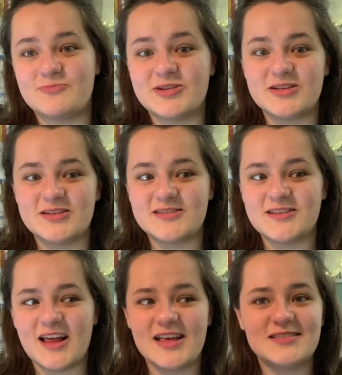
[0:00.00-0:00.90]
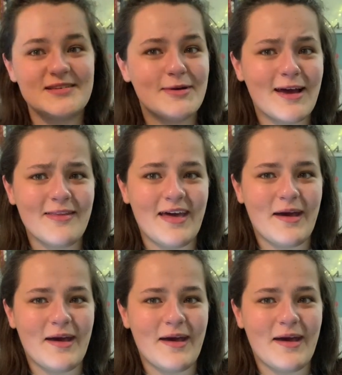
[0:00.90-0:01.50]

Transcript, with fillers: because at least someone out there